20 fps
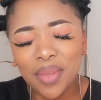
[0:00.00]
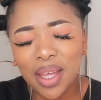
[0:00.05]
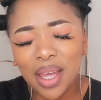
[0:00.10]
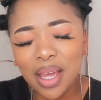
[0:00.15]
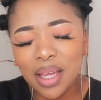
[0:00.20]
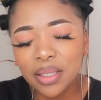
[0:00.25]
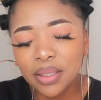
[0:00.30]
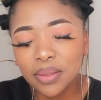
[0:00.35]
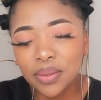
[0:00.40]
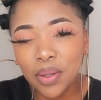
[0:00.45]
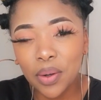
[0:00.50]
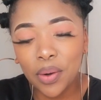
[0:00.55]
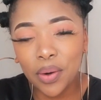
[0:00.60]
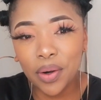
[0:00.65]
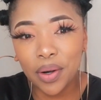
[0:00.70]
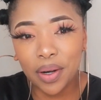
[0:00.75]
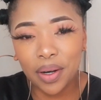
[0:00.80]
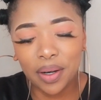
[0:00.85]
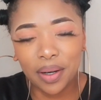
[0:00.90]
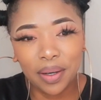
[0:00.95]
I saw
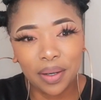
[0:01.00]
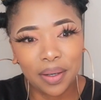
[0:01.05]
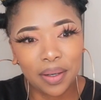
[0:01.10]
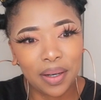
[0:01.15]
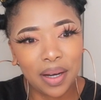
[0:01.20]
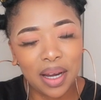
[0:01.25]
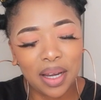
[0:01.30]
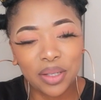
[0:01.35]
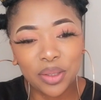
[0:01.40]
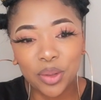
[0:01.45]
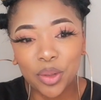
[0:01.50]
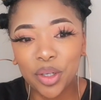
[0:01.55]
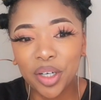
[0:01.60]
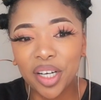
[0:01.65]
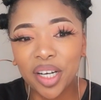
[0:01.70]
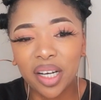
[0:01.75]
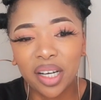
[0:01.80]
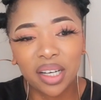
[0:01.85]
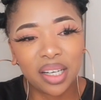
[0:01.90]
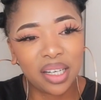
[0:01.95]
her
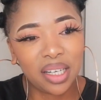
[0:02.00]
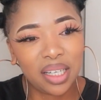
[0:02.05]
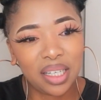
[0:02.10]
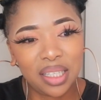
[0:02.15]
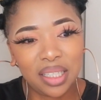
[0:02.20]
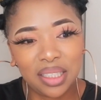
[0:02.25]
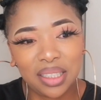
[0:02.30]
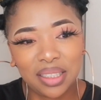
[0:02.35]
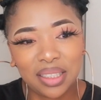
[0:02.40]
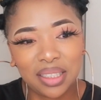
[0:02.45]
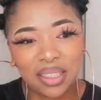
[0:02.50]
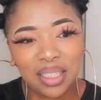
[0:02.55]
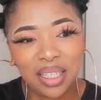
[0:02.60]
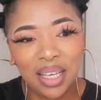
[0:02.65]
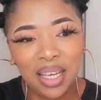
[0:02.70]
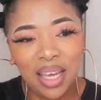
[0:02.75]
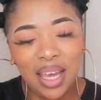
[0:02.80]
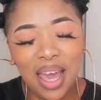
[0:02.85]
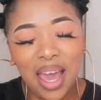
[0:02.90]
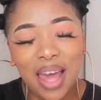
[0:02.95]
kids,
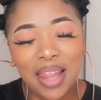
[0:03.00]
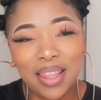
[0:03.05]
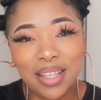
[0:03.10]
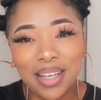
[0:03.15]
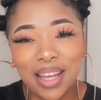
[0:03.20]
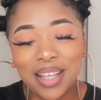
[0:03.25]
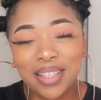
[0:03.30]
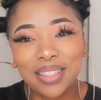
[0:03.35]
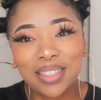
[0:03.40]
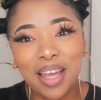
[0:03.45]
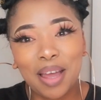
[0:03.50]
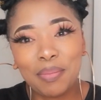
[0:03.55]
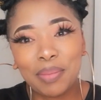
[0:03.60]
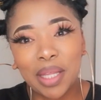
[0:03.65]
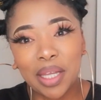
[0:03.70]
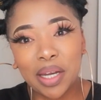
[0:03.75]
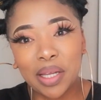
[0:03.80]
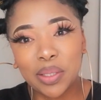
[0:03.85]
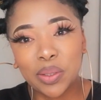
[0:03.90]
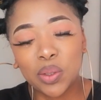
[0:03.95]
and the last time
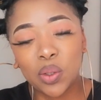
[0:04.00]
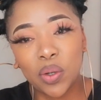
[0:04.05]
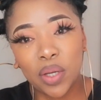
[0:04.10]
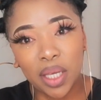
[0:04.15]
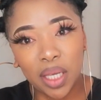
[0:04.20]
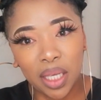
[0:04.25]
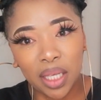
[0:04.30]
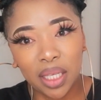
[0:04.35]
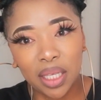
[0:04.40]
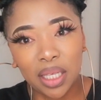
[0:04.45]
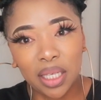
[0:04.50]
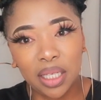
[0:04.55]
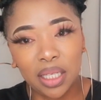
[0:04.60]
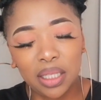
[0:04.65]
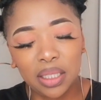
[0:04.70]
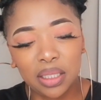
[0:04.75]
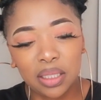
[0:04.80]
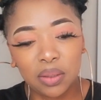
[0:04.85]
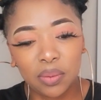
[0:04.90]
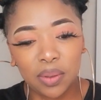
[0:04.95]
that I saw her
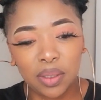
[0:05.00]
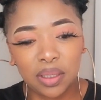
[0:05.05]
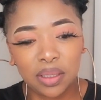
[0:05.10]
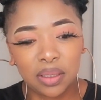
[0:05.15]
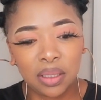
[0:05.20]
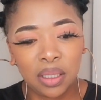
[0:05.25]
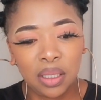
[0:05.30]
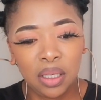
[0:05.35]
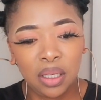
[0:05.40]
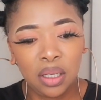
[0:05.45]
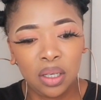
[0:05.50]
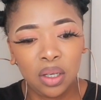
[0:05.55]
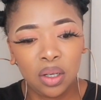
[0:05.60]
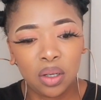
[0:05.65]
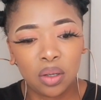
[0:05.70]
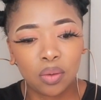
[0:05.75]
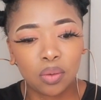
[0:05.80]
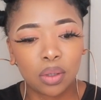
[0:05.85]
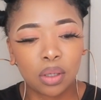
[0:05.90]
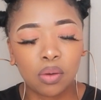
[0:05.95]
kids was
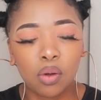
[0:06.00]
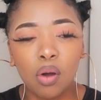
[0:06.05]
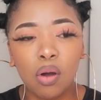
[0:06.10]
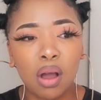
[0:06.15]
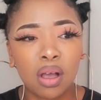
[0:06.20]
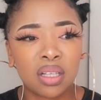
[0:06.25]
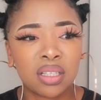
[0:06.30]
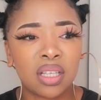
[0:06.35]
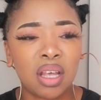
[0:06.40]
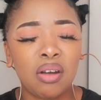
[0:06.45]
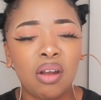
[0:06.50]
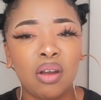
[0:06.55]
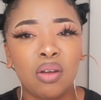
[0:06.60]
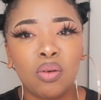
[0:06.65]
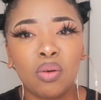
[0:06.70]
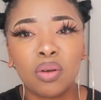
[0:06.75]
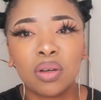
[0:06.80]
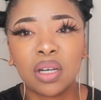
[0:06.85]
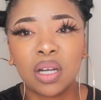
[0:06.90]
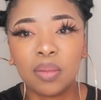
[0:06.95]
because
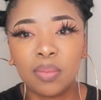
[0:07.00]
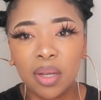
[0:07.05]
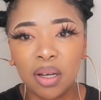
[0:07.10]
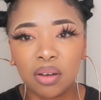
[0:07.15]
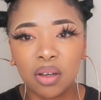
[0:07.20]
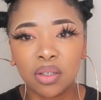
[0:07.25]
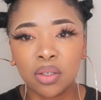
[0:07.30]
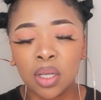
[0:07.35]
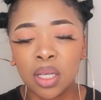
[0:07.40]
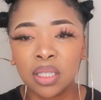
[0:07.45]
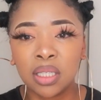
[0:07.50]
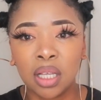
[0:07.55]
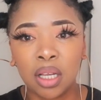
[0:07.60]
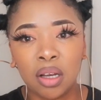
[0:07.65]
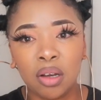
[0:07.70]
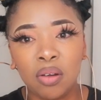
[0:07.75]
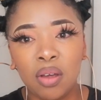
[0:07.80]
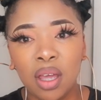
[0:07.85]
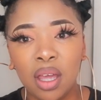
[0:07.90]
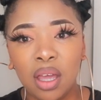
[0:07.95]

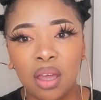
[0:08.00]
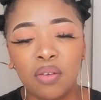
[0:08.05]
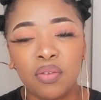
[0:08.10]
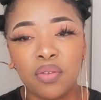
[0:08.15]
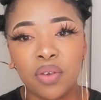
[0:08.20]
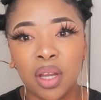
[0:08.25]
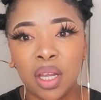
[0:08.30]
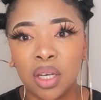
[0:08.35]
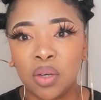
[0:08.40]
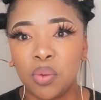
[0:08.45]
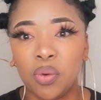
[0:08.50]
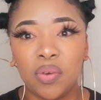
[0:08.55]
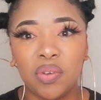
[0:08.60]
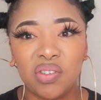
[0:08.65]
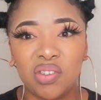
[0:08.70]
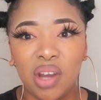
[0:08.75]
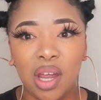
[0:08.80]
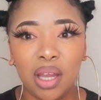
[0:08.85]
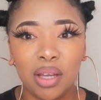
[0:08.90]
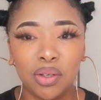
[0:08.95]
a friend, we were
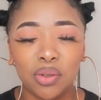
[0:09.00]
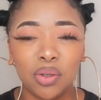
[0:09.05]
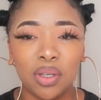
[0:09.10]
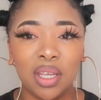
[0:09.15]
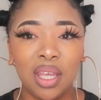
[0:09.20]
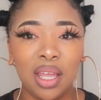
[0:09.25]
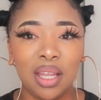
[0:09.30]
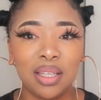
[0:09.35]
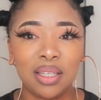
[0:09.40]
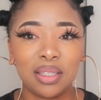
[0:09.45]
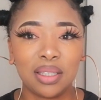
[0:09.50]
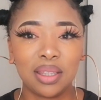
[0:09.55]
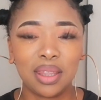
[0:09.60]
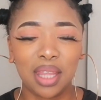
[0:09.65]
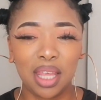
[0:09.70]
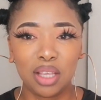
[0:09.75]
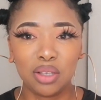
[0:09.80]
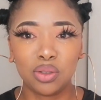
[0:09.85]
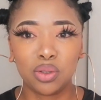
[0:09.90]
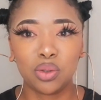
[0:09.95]
trying to get
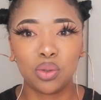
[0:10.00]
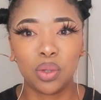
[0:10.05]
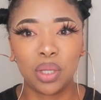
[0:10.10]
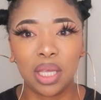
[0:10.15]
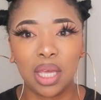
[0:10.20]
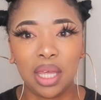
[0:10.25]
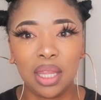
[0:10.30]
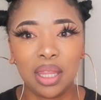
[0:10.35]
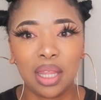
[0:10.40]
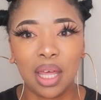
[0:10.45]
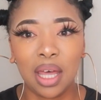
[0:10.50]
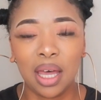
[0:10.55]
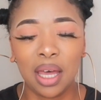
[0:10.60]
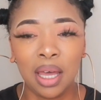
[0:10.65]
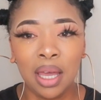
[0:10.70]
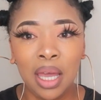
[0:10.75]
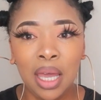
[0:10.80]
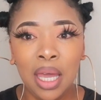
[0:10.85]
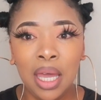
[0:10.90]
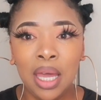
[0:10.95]
things together,
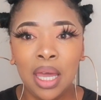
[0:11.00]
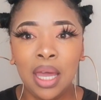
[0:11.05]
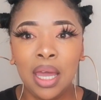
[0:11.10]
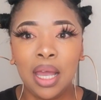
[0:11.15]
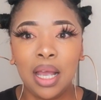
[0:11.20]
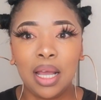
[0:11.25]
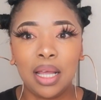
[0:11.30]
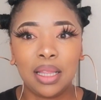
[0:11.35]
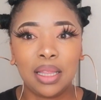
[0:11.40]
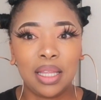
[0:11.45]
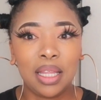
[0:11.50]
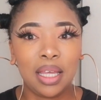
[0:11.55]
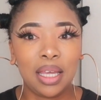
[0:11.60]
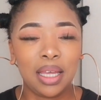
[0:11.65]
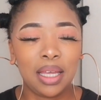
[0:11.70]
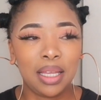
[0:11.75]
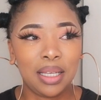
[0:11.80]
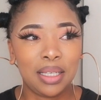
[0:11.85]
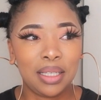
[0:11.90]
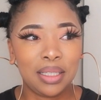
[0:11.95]
and
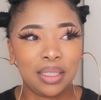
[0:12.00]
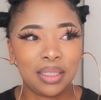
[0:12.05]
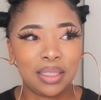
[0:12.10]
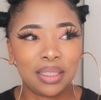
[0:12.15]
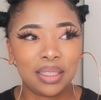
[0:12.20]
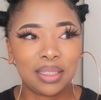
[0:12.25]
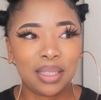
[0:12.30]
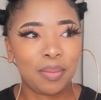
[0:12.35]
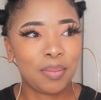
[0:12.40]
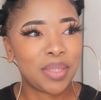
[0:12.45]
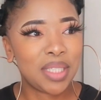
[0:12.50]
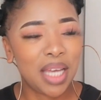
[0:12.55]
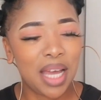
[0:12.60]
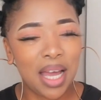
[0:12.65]
then some